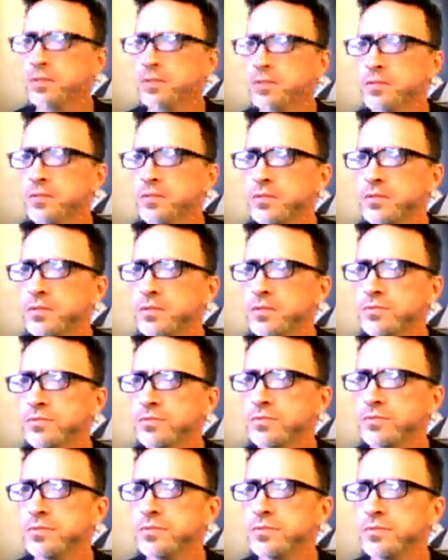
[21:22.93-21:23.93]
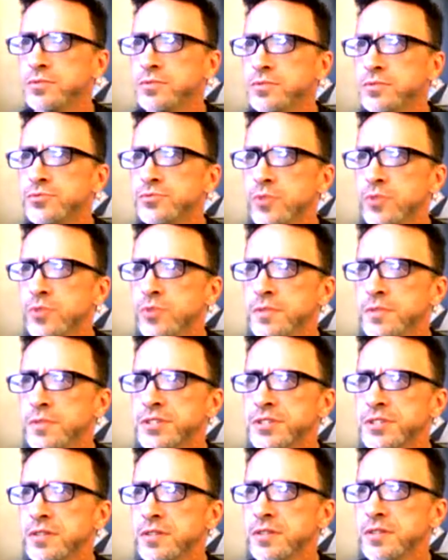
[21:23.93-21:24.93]
You drove us
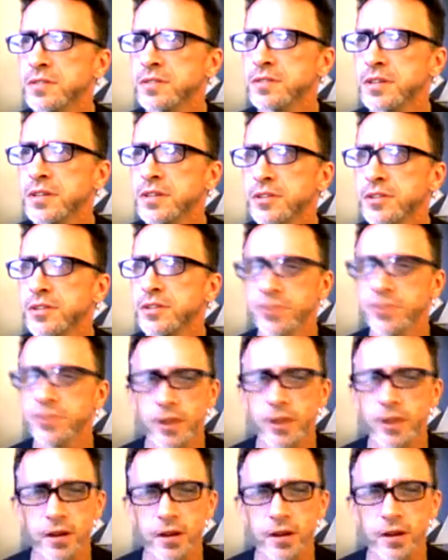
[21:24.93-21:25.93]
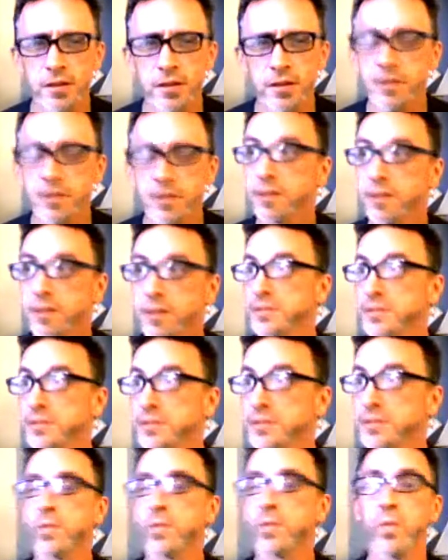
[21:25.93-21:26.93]
here, like, in your car? I was like,
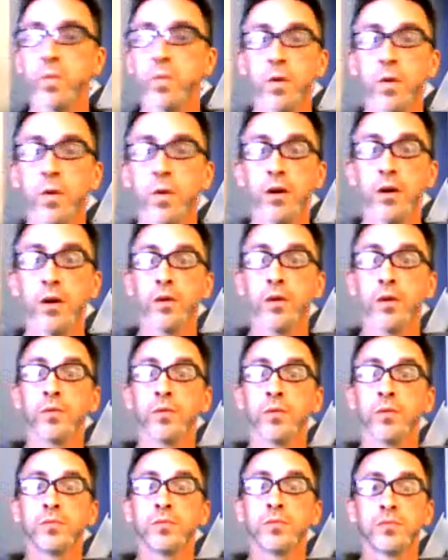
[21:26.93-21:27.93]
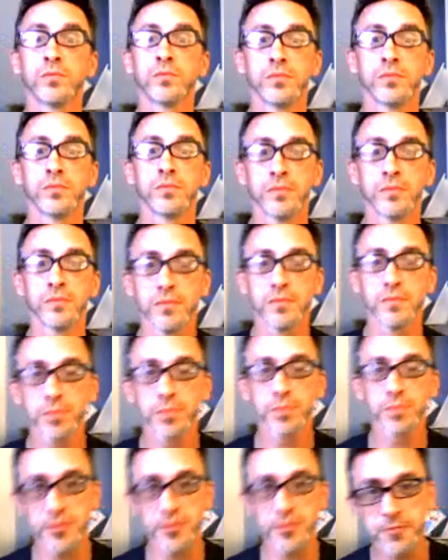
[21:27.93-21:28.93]
whoa, put the
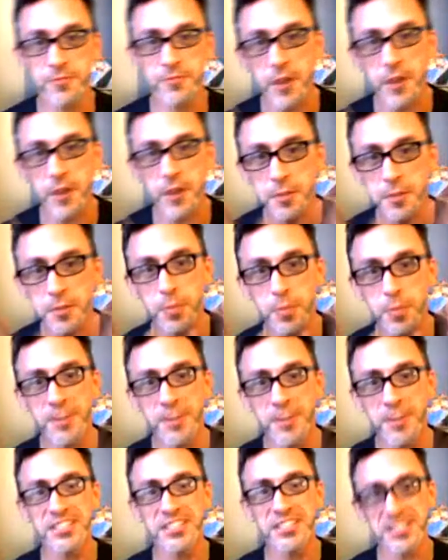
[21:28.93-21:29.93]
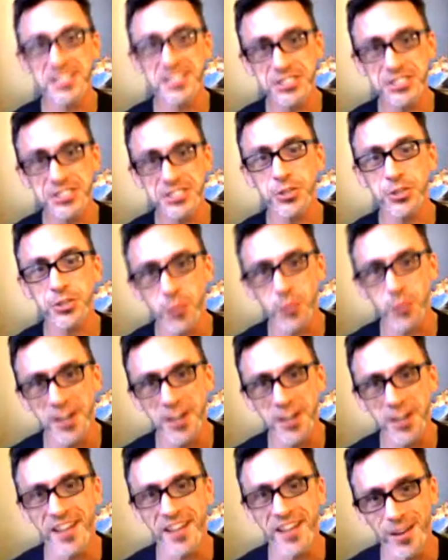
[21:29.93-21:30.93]
fucking brakes on this shit right
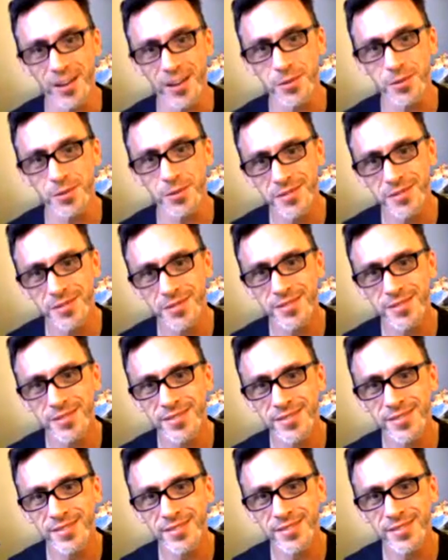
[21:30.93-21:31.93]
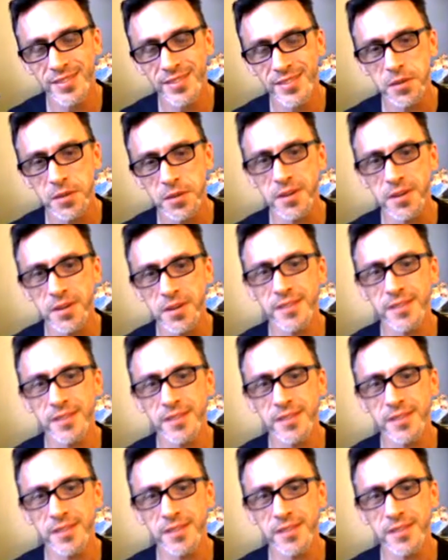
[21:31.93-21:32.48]
now. Okay?